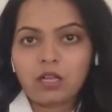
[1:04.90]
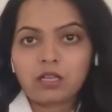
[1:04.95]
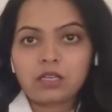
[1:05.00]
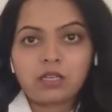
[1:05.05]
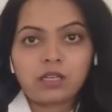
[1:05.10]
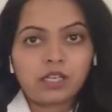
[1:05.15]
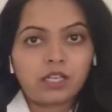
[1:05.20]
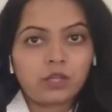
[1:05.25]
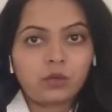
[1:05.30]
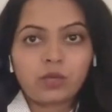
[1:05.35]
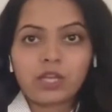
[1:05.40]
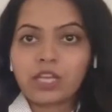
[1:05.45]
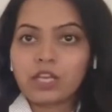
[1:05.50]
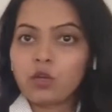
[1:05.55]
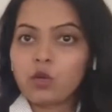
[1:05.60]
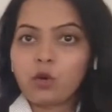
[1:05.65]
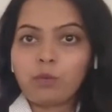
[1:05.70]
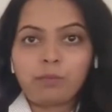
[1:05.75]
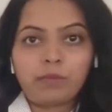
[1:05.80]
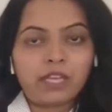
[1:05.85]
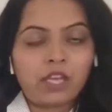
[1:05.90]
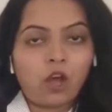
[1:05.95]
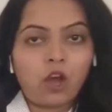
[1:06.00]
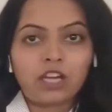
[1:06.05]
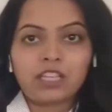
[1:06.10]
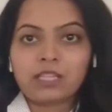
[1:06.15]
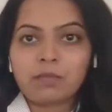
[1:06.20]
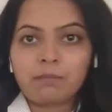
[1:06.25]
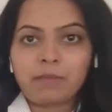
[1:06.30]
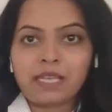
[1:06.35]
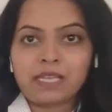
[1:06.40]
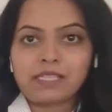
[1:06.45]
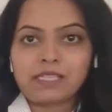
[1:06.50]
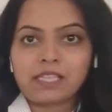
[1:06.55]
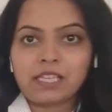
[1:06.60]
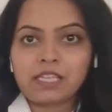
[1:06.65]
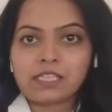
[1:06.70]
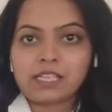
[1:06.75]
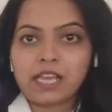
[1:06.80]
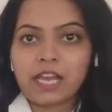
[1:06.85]
you can go beyond the
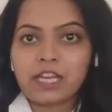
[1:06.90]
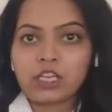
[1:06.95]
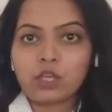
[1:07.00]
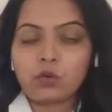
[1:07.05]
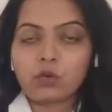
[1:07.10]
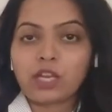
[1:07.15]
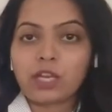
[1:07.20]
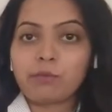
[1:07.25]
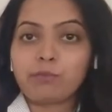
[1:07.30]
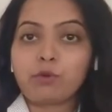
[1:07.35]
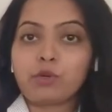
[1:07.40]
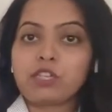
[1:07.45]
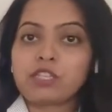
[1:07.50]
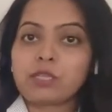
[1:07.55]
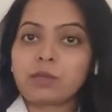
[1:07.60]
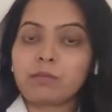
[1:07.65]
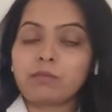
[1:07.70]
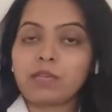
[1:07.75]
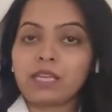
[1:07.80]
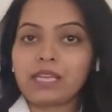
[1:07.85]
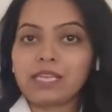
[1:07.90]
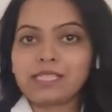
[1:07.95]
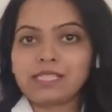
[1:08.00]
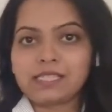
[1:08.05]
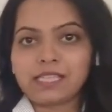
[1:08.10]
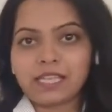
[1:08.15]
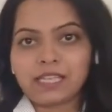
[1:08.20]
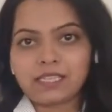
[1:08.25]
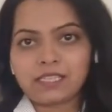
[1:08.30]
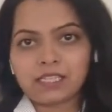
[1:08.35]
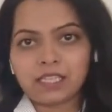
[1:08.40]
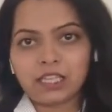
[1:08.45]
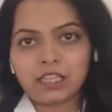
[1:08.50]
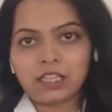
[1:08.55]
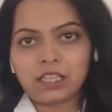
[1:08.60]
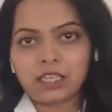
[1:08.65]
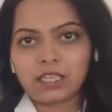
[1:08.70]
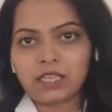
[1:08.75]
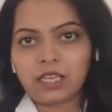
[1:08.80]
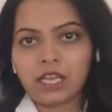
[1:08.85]
basics and you can put some essence in the
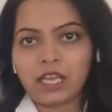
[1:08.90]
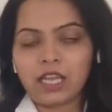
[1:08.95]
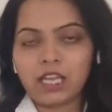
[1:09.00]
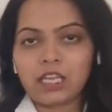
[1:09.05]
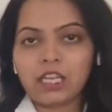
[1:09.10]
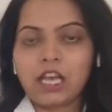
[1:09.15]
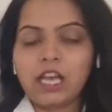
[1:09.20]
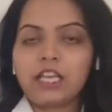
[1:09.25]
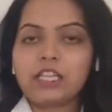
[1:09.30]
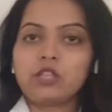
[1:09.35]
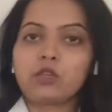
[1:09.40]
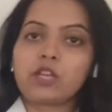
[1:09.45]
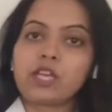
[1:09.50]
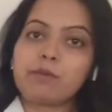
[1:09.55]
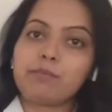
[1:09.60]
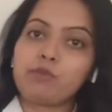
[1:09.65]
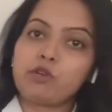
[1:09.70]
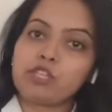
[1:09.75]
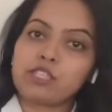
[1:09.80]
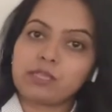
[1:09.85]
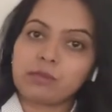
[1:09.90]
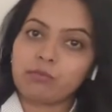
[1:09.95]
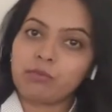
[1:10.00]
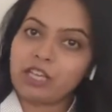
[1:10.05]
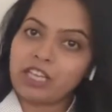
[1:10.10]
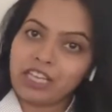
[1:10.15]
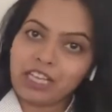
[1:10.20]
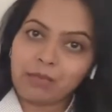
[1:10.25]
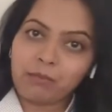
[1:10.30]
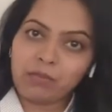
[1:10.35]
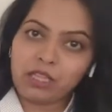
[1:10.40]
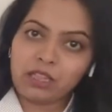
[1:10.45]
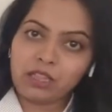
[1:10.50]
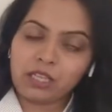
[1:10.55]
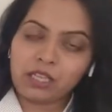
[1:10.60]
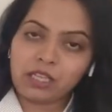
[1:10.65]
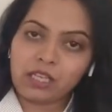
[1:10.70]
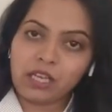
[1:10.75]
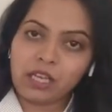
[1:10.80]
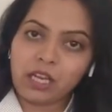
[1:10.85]
cake, you can put some cream in the
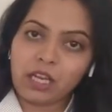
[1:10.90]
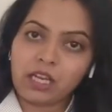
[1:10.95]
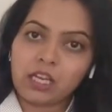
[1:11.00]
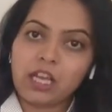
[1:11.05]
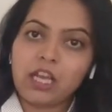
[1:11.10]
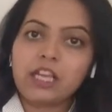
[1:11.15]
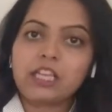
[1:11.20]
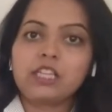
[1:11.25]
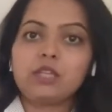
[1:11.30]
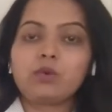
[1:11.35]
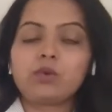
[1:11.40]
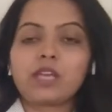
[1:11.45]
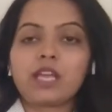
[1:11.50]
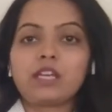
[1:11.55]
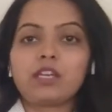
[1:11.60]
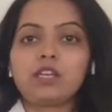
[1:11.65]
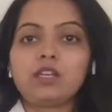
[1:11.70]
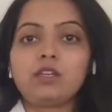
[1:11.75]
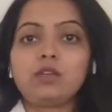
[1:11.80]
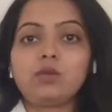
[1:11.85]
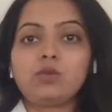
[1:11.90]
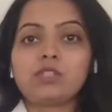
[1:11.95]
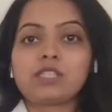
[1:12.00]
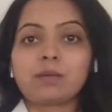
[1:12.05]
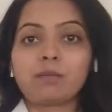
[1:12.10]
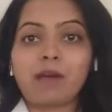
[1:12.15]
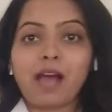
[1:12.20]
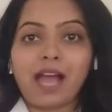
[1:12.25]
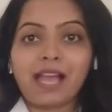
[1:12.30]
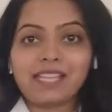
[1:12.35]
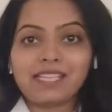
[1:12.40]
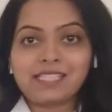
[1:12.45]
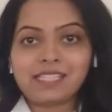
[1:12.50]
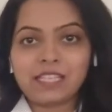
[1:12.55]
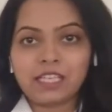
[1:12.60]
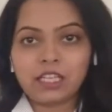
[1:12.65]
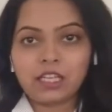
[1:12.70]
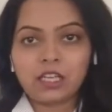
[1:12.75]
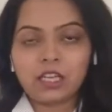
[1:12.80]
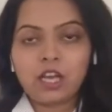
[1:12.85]
cake, you can do some
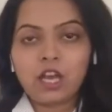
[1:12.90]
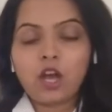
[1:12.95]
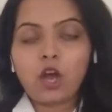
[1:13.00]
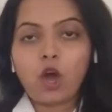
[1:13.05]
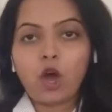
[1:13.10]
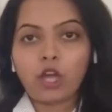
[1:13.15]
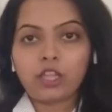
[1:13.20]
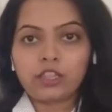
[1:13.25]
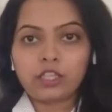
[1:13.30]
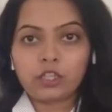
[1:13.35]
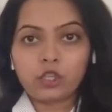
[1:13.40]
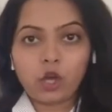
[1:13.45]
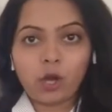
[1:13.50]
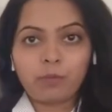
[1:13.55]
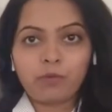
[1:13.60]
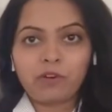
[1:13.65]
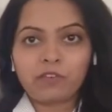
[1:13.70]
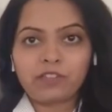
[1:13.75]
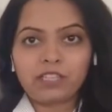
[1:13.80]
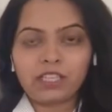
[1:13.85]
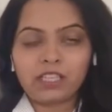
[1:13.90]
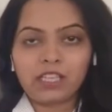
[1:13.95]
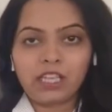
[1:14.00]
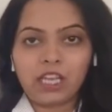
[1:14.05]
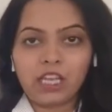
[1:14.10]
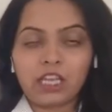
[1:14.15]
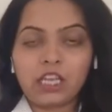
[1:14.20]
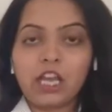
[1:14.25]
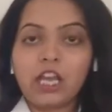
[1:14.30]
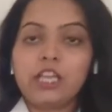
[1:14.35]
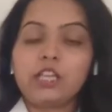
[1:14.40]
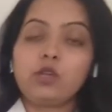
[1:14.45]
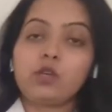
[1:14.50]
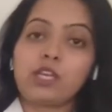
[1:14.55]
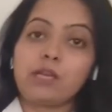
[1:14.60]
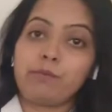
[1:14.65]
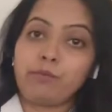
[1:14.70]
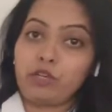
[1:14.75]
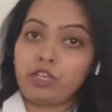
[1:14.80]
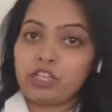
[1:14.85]
icing on the top of the cake, you can
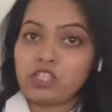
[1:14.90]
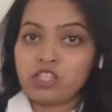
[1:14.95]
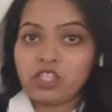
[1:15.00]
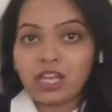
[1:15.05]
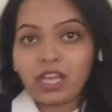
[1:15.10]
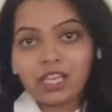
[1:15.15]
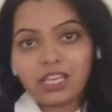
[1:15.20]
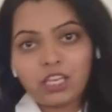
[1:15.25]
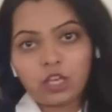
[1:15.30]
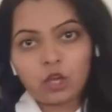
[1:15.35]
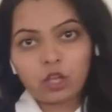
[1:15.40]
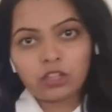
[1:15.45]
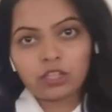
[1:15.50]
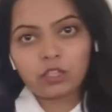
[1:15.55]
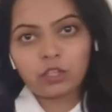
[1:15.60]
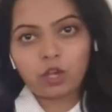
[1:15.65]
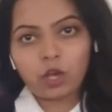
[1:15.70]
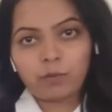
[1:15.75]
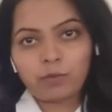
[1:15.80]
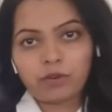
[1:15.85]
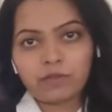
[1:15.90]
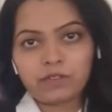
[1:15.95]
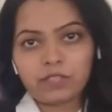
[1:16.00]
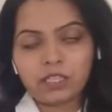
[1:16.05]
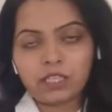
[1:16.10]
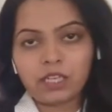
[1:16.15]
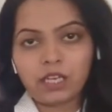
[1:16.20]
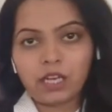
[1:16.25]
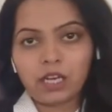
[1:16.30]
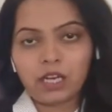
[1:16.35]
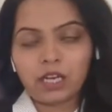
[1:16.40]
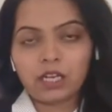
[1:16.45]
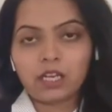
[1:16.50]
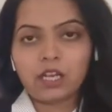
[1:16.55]
put a cherry on the top of the cake,